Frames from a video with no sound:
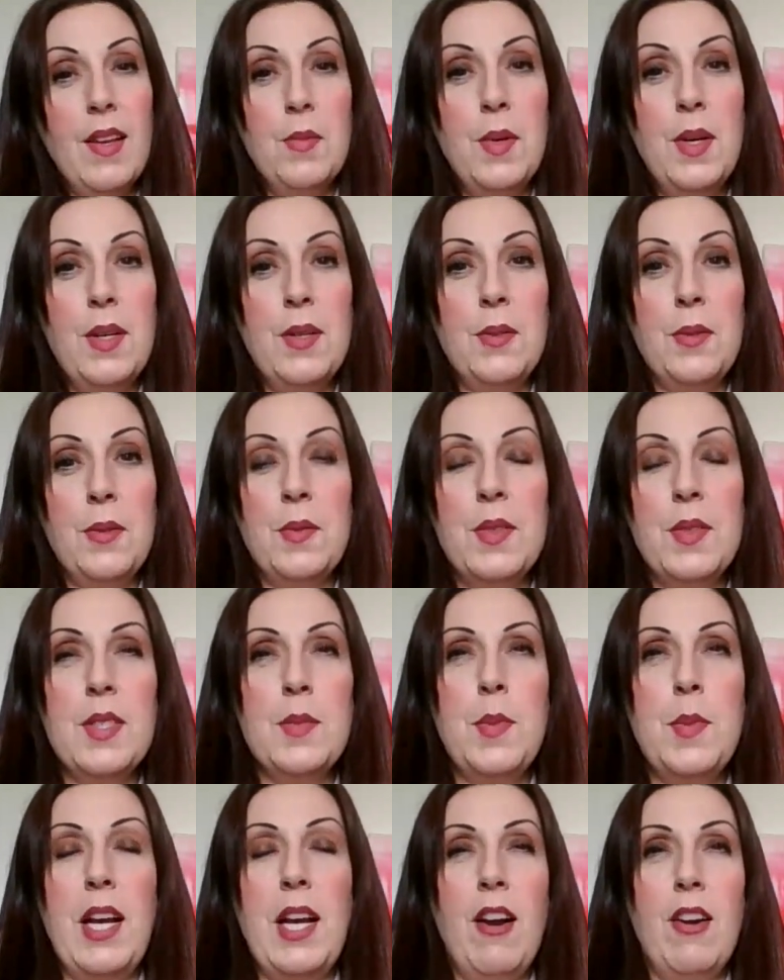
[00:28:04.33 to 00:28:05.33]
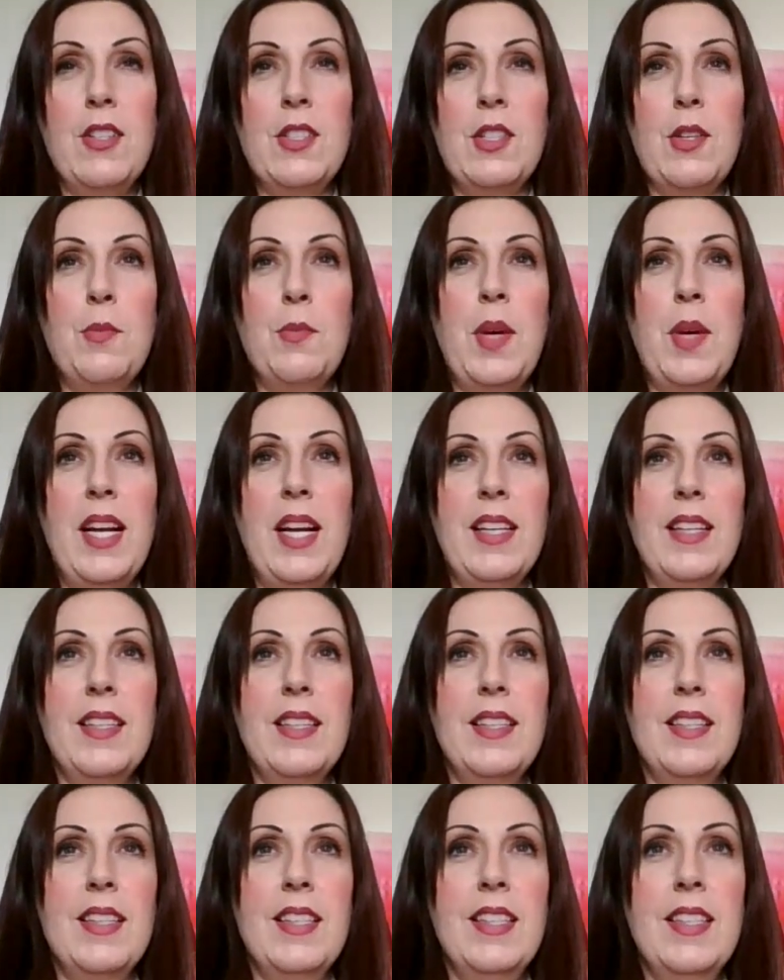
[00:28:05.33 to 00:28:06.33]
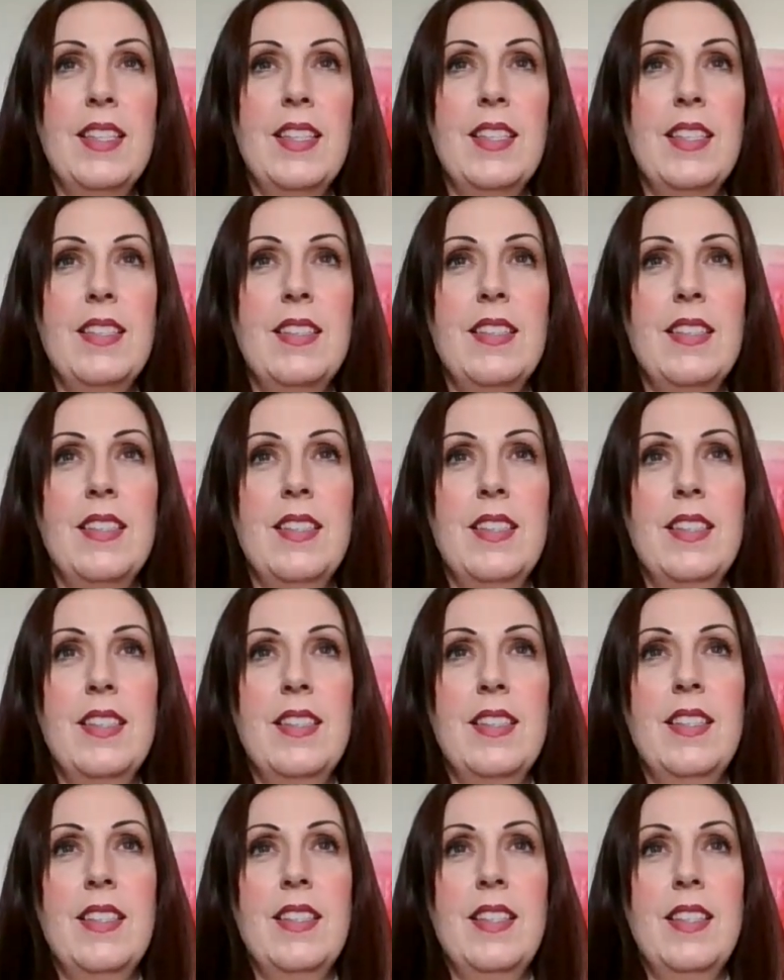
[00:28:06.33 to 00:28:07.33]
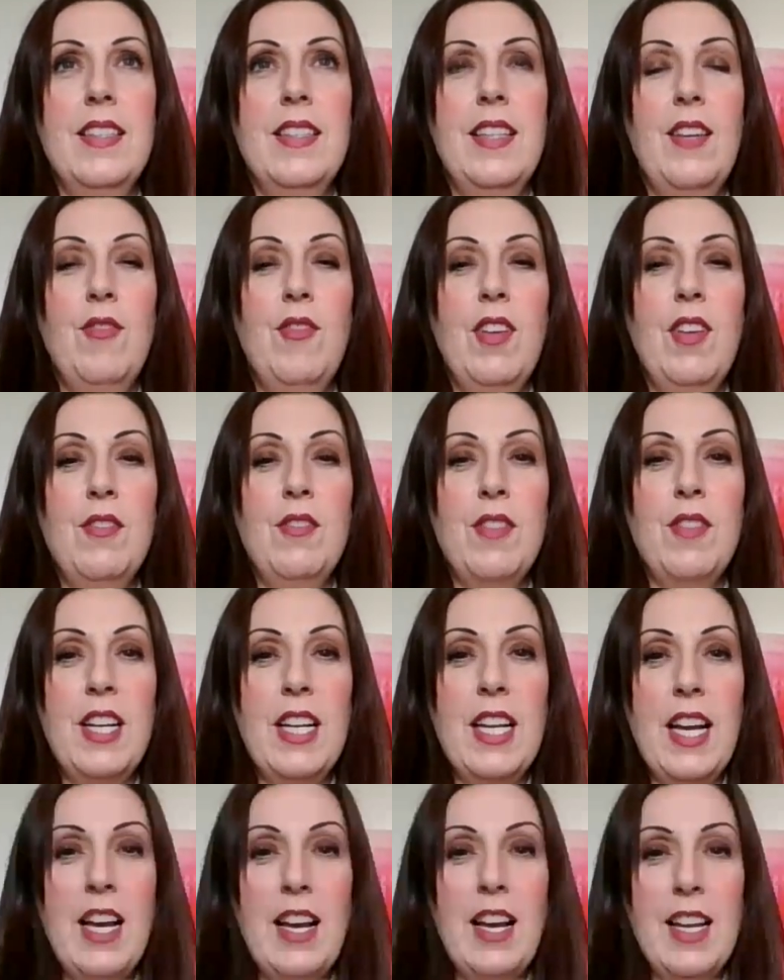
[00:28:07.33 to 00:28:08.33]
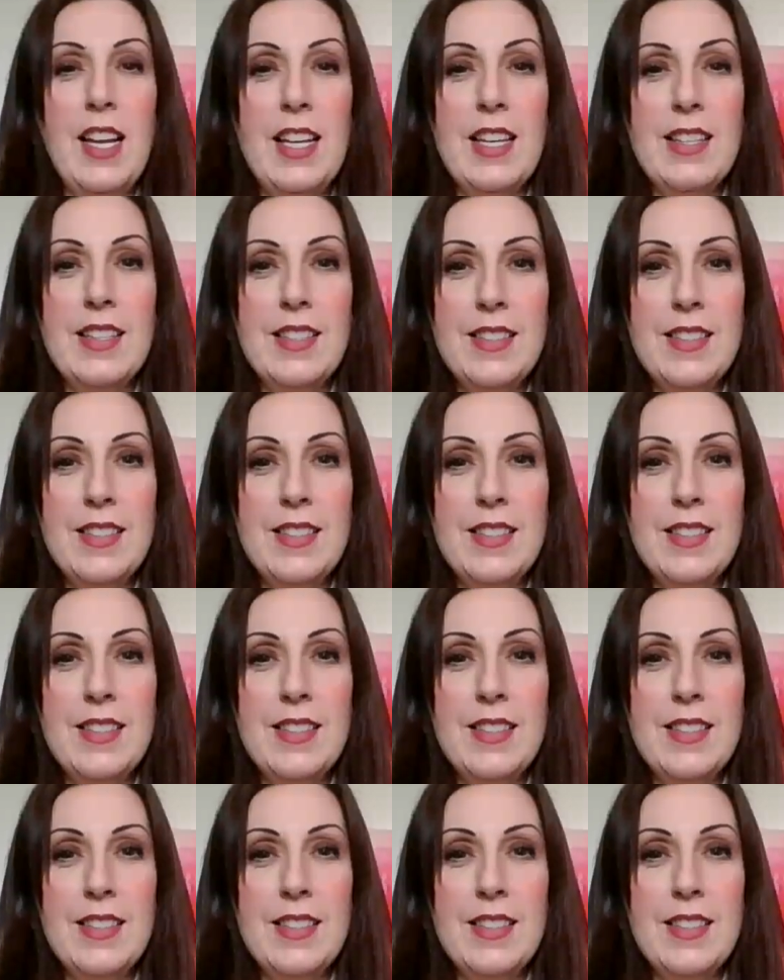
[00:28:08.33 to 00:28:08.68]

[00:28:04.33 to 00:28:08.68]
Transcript: Oh, it's a bit hard to come back. That felt very high.